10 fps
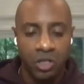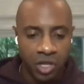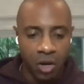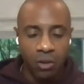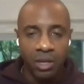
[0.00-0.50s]

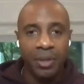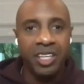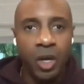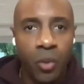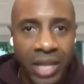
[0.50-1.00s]
So let me
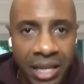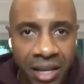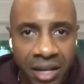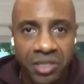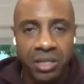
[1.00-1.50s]
tell you what that
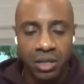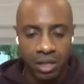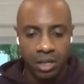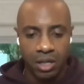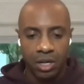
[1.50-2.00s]
does.
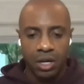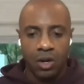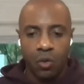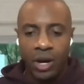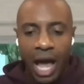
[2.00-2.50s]

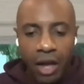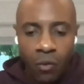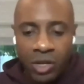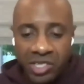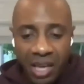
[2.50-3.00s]
When I
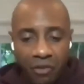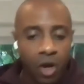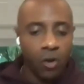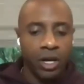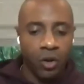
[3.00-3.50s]
when Steph
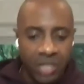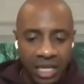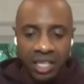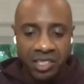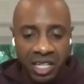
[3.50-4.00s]
Curry goes
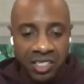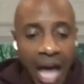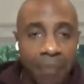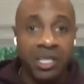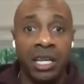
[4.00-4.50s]
like this and he
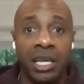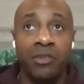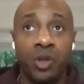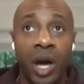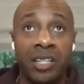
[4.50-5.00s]
stops and he
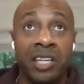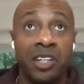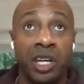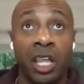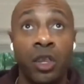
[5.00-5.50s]
gives you a
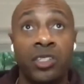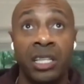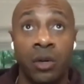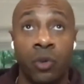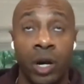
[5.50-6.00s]
hesitation, he looks
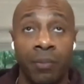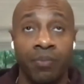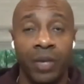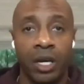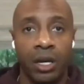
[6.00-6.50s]
at the rim.
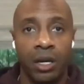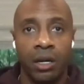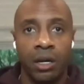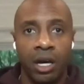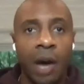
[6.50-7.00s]

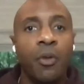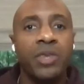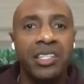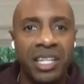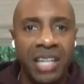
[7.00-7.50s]
A couple
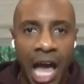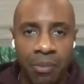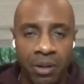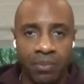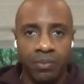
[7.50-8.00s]
things can
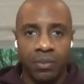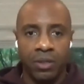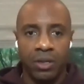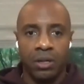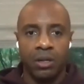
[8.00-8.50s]
happen.
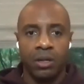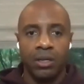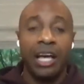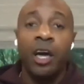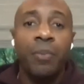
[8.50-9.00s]

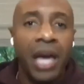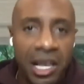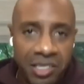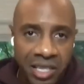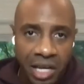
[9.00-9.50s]
That could be a
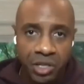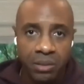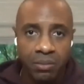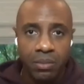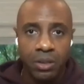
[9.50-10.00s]

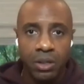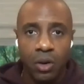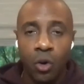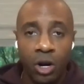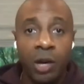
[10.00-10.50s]
hesitation,
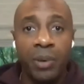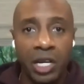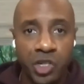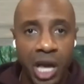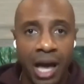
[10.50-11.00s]
or it could be
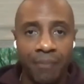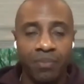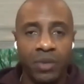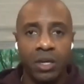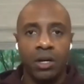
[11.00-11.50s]
a shot.
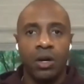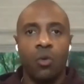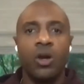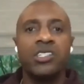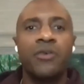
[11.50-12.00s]

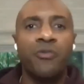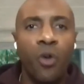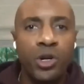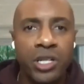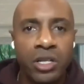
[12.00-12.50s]
What does it
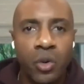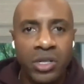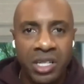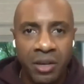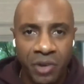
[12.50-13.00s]
force you to do
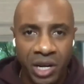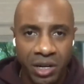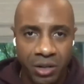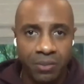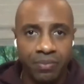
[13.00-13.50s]
as a
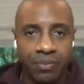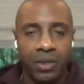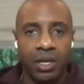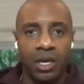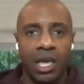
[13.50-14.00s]
defender?
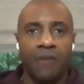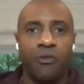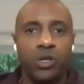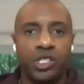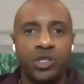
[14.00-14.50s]
It
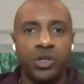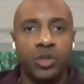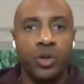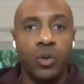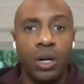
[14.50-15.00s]
forces you
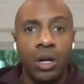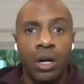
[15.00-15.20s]
to